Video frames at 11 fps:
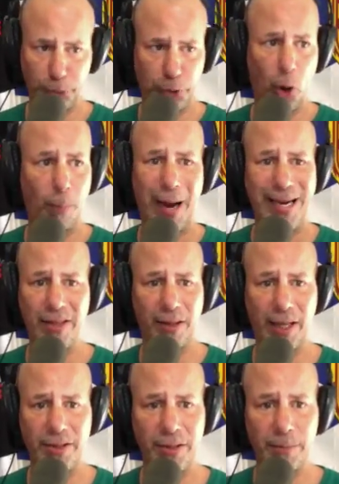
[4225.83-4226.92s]
Don't buy any of the
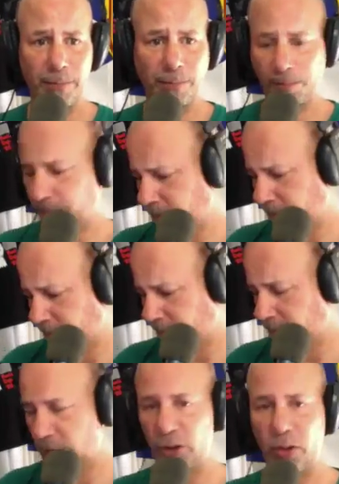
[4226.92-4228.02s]
lenses.
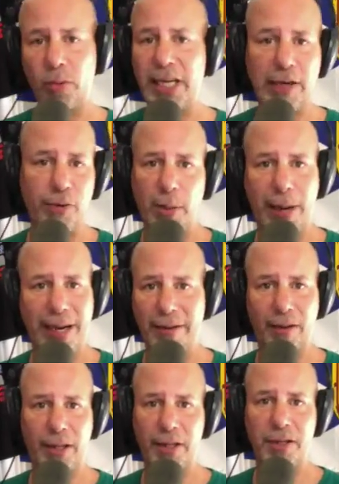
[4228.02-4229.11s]
There's no need for you to buy any of
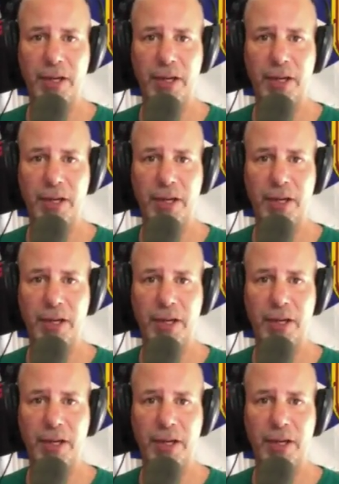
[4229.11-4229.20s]
the lenses.